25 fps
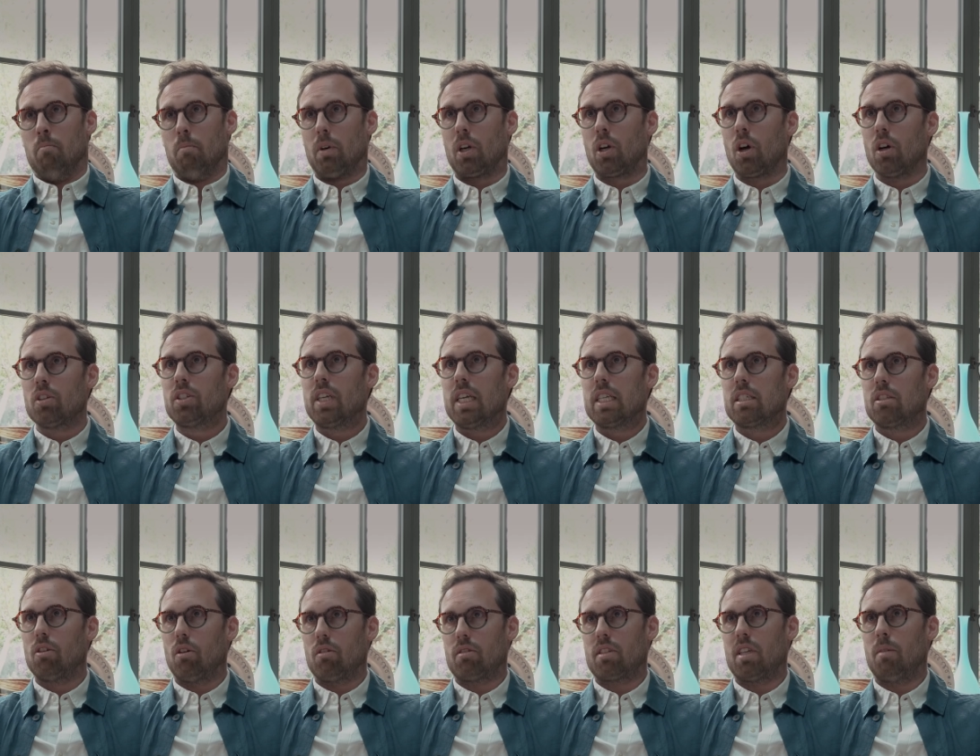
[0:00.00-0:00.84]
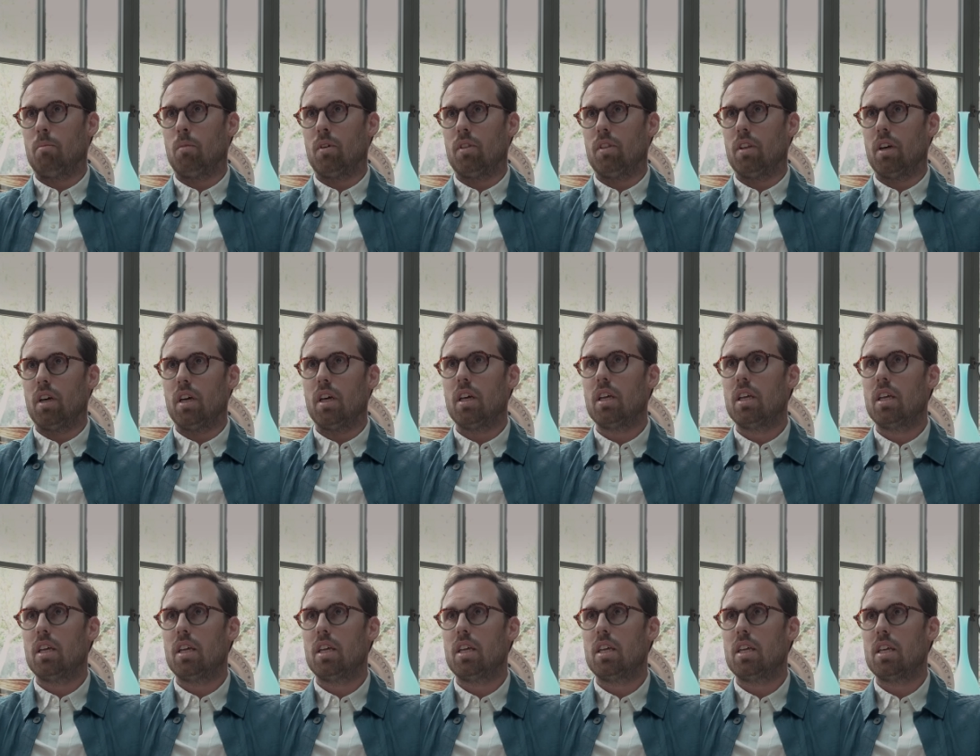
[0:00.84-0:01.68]
because he's not someone that
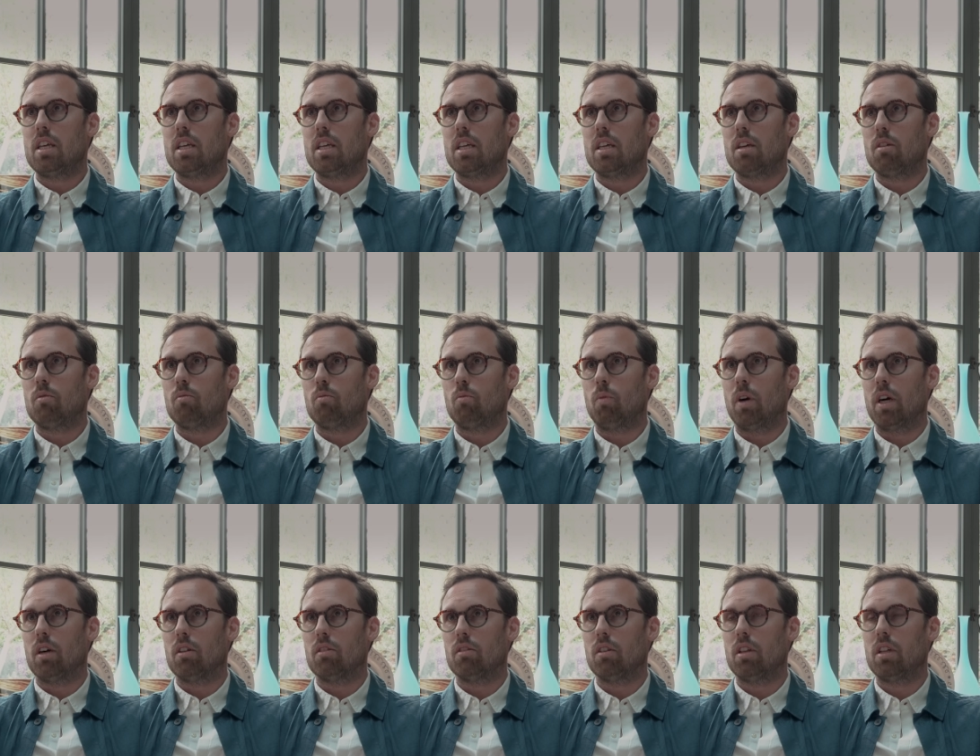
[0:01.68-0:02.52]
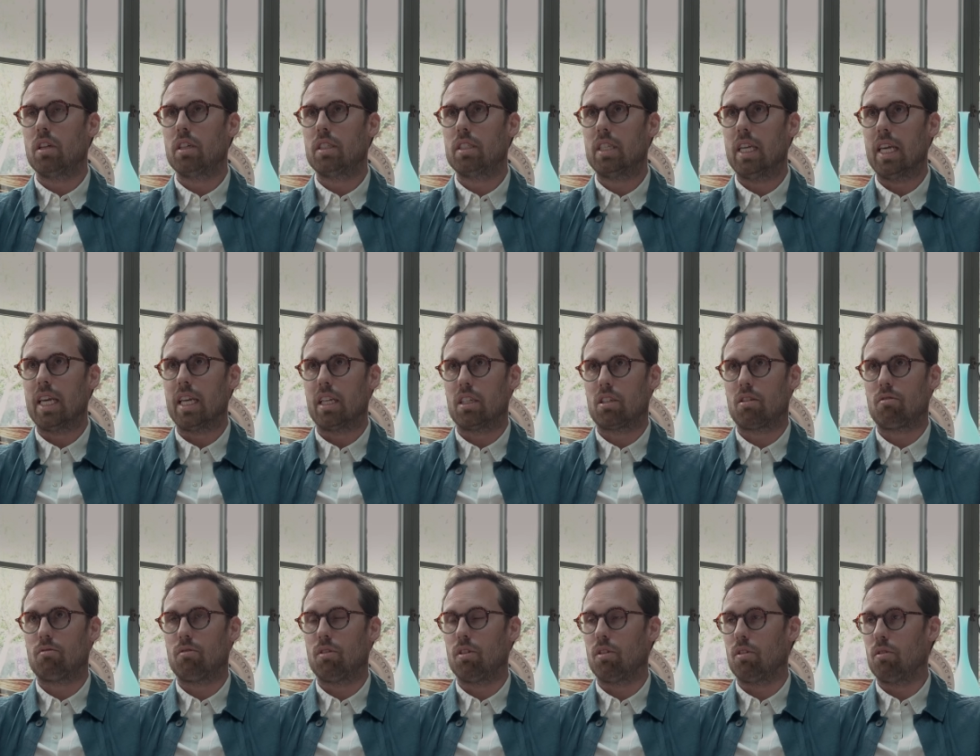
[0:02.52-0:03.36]
will
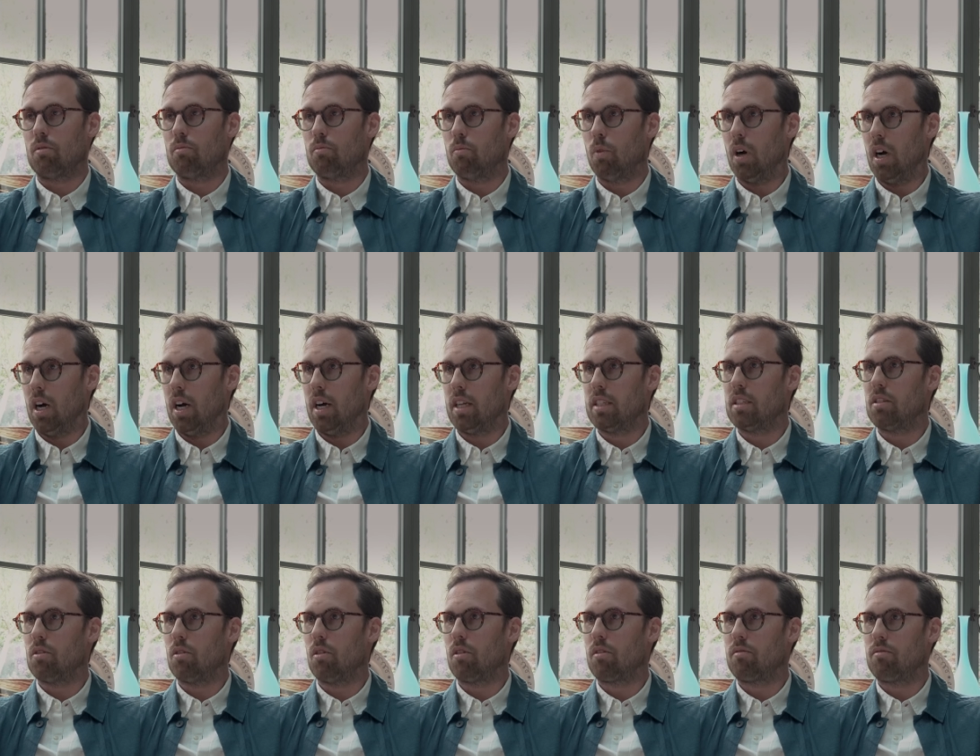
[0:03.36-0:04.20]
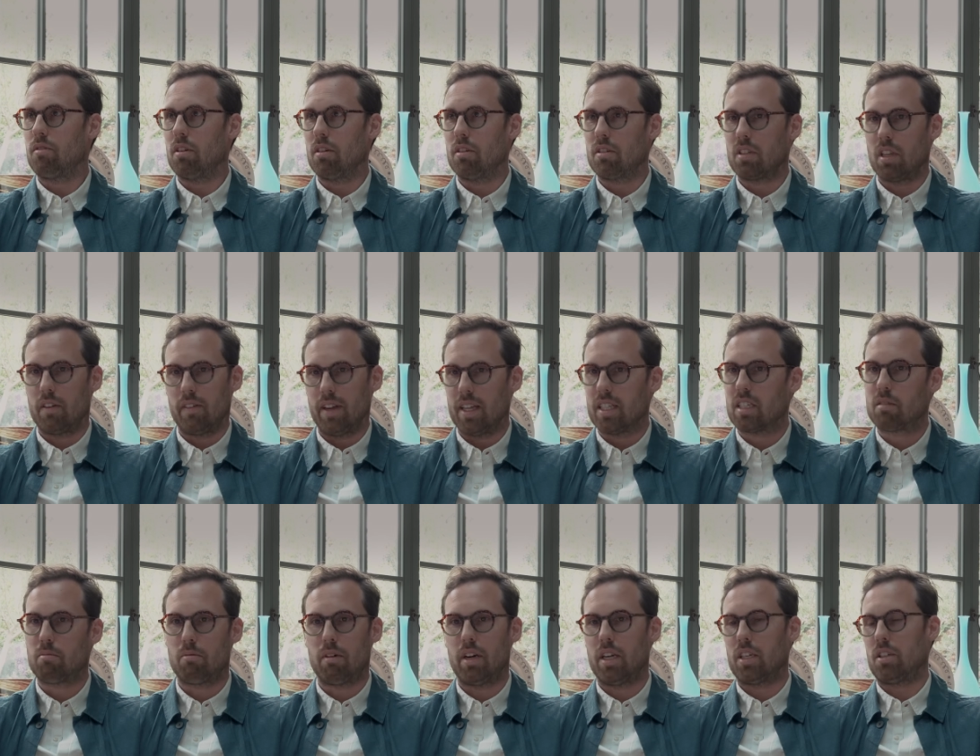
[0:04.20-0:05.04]
teach through words or through sort of
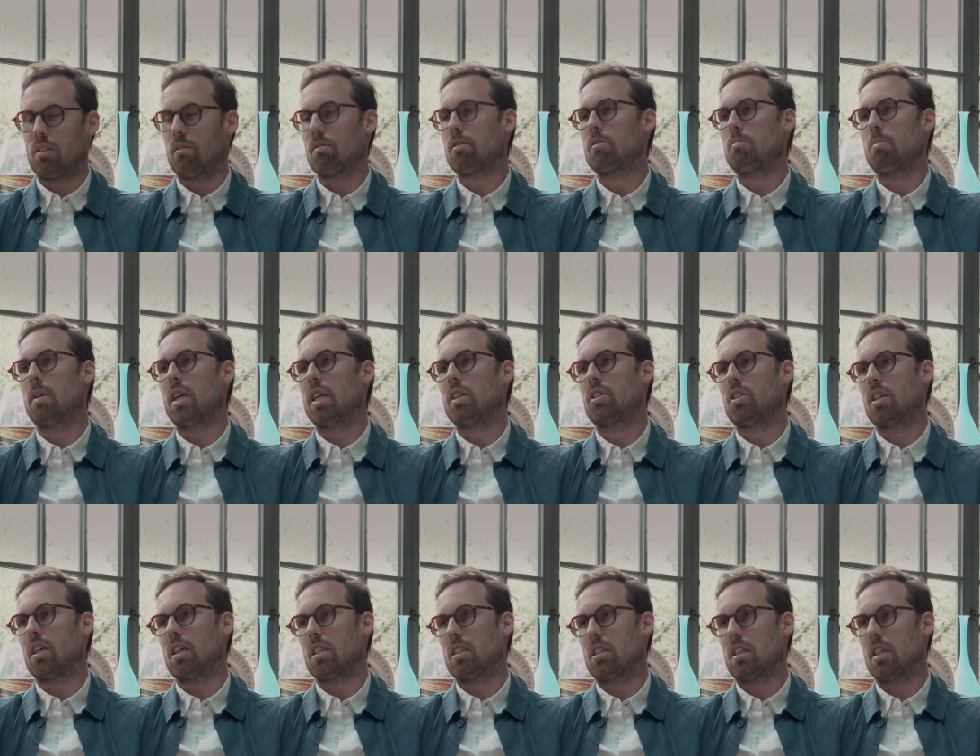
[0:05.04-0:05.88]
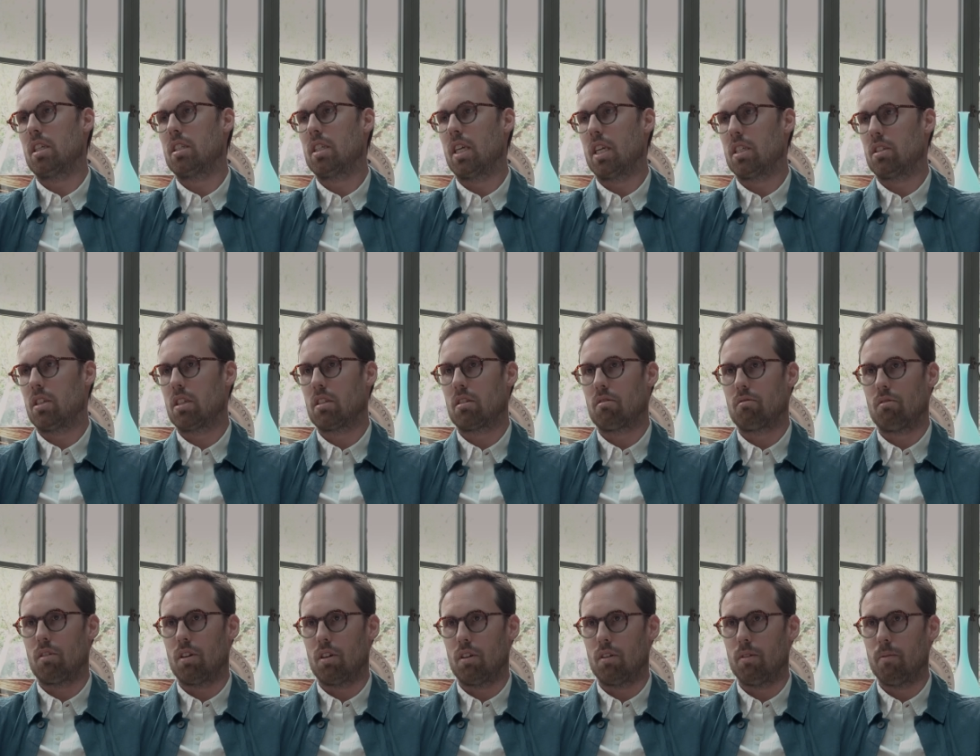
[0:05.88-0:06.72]
inspirational speeches. He teaches
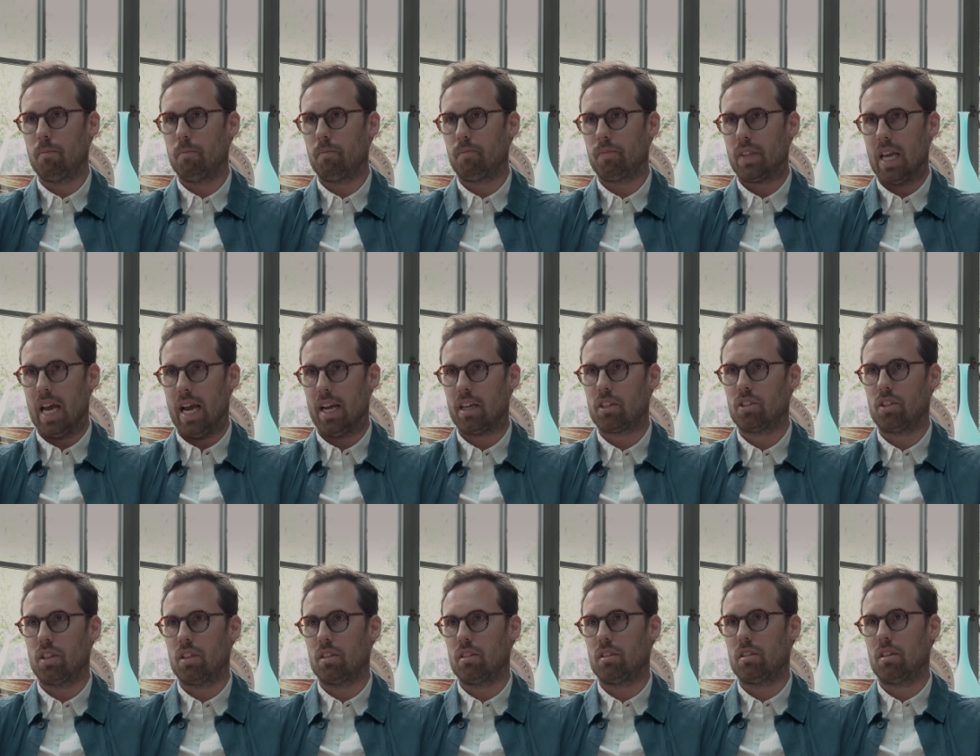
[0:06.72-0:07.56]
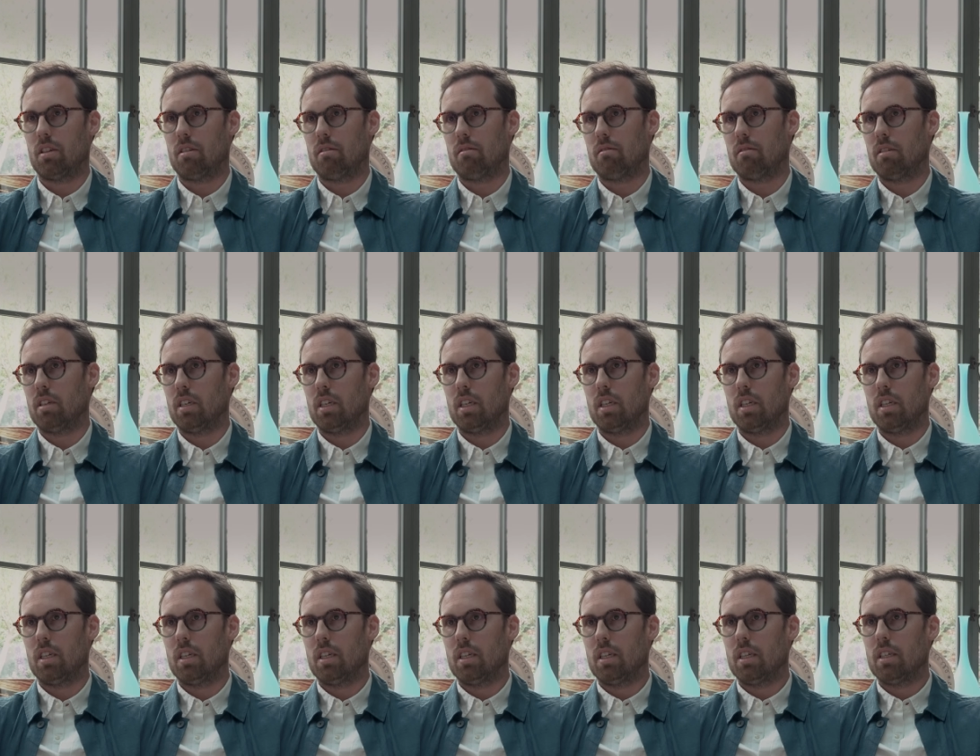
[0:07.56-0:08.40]
through actions and
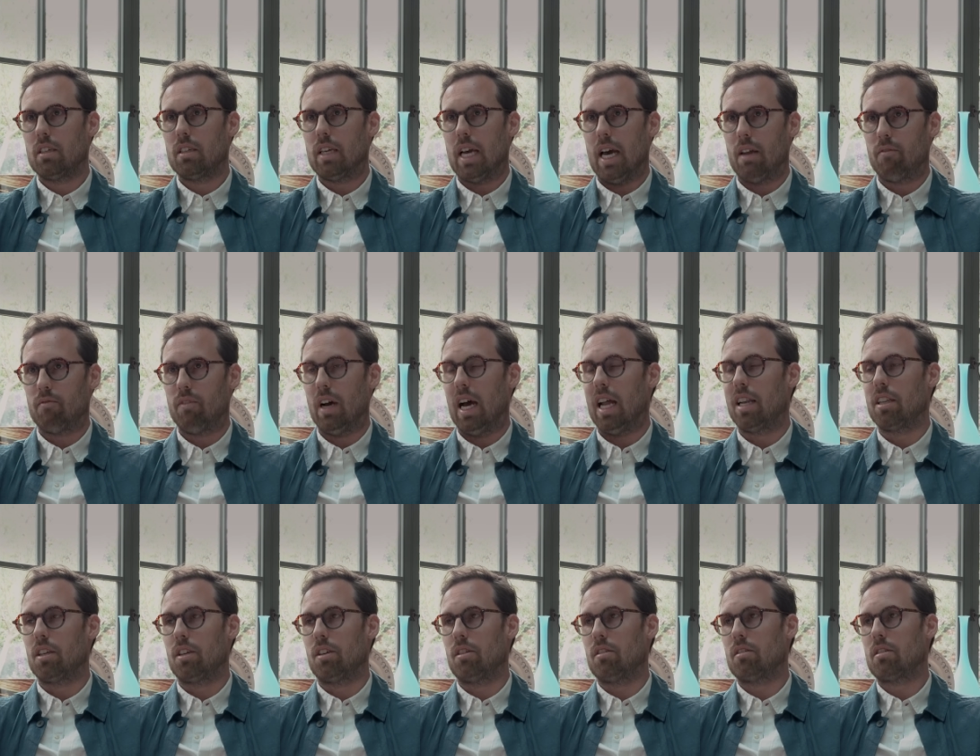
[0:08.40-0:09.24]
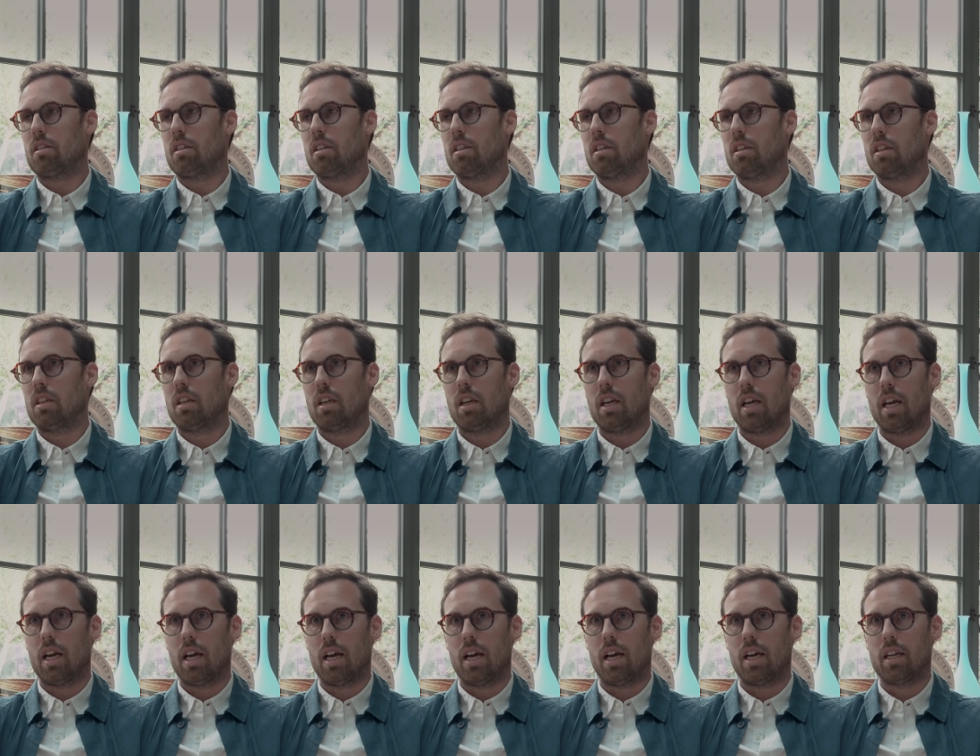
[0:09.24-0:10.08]
values,
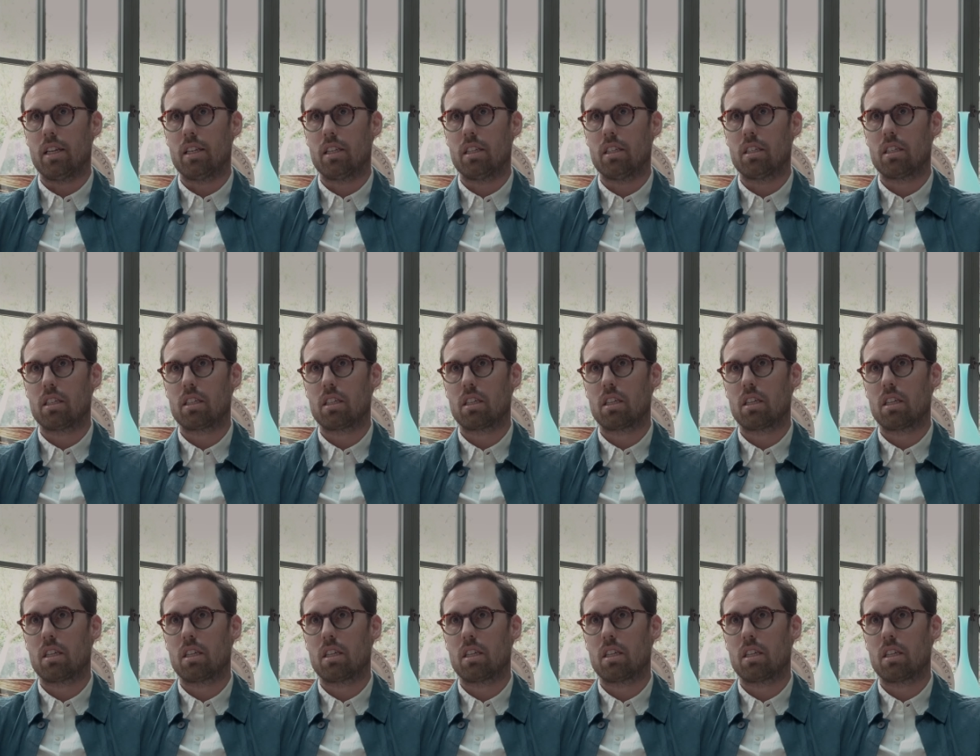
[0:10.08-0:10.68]
and